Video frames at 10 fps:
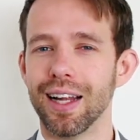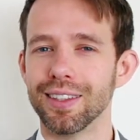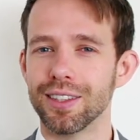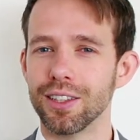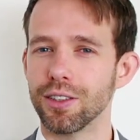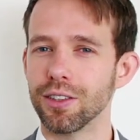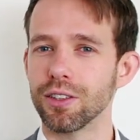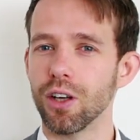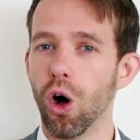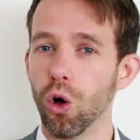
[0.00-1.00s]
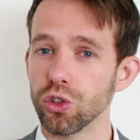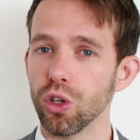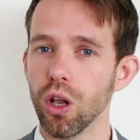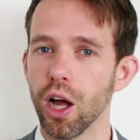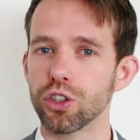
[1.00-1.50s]
and citizens
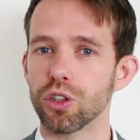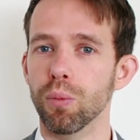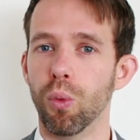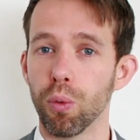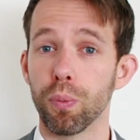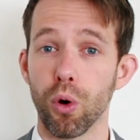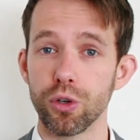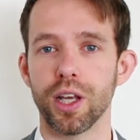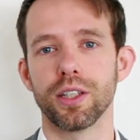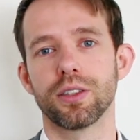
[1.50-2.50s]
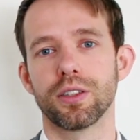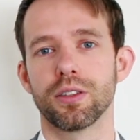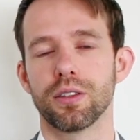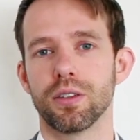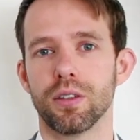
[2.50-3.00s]
also lodged more protests.